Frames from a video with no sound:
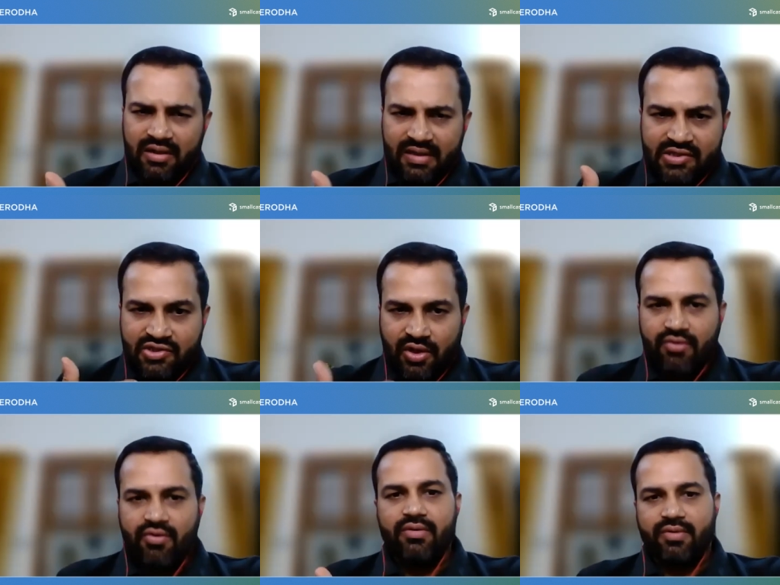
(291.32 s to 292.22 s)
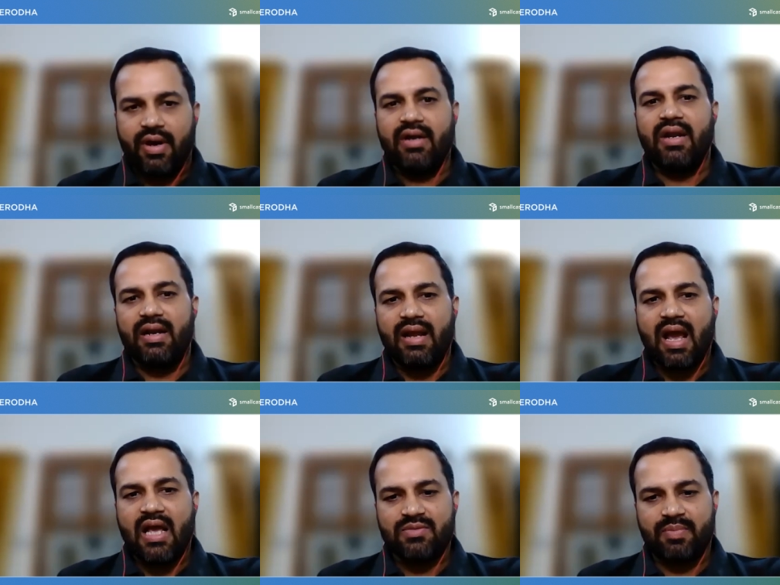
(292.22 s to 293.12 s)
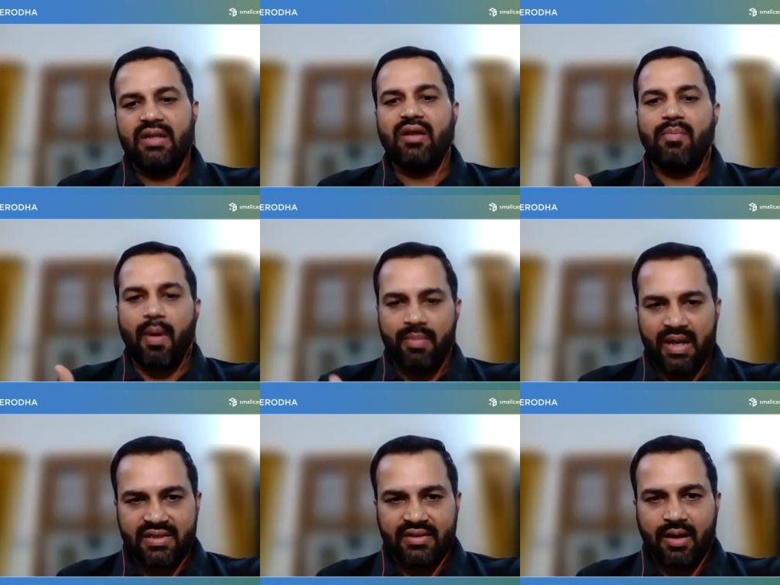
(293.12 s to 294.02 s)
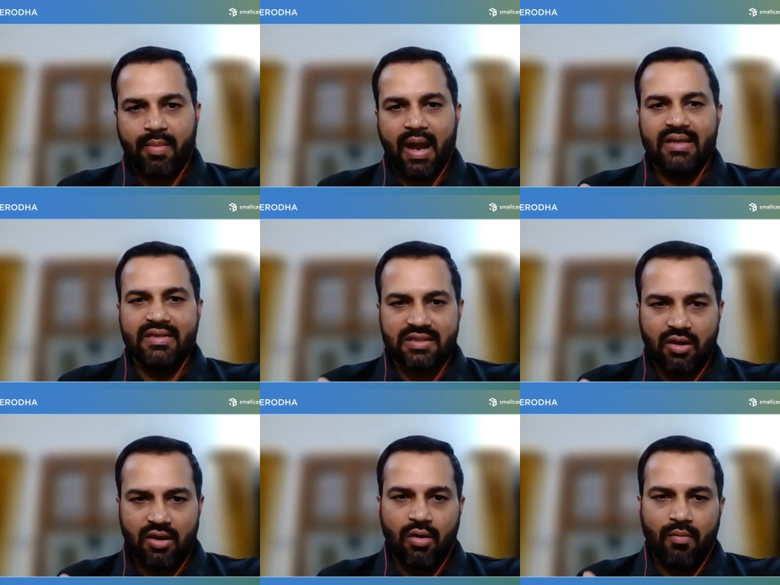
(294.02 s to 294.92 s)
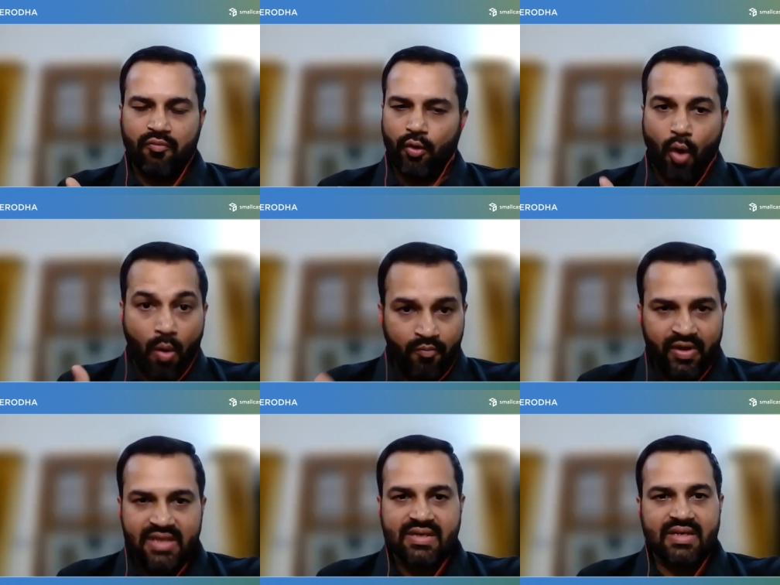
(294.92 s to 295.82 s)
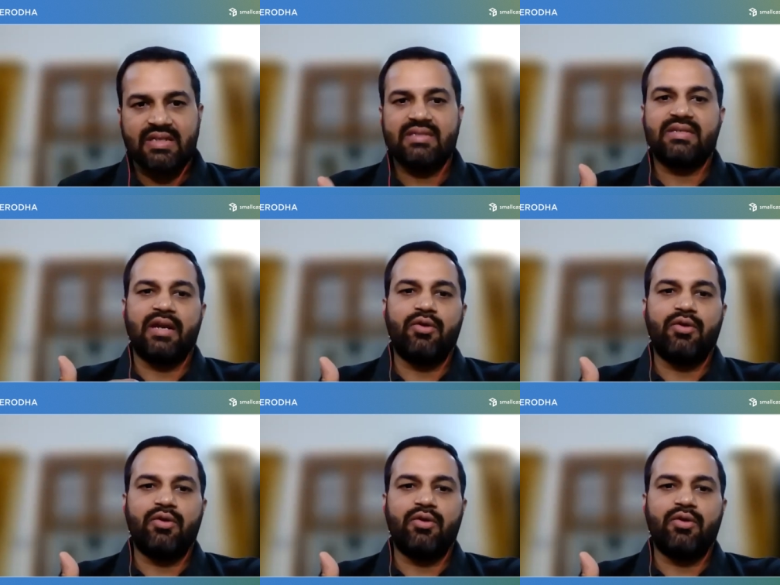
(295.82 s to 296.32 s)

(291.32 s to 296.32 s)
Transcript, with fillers: the general trend in india has been that public sector banks for obvious reasons tend